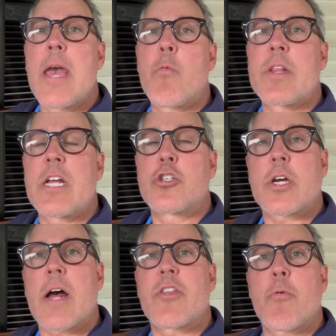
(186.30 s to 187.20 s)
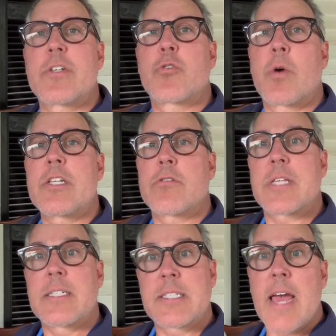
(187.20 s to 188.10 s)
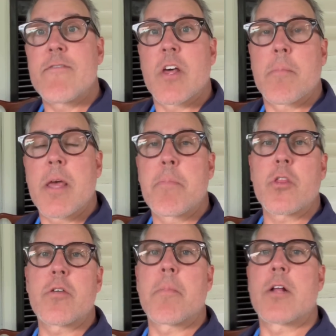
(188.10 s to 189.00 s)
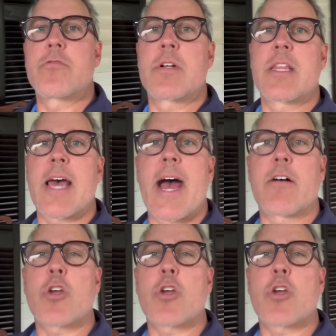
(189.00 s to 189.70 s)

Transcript: when they took out the original windows, they saved them. They put them underneath the house.